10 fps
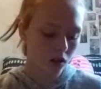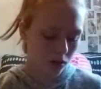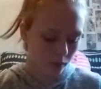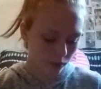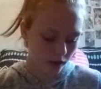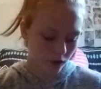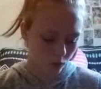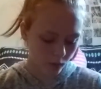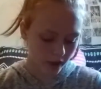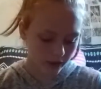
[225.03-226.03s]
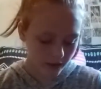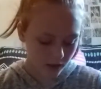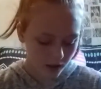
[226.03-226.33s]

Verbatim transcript: It's pretty great.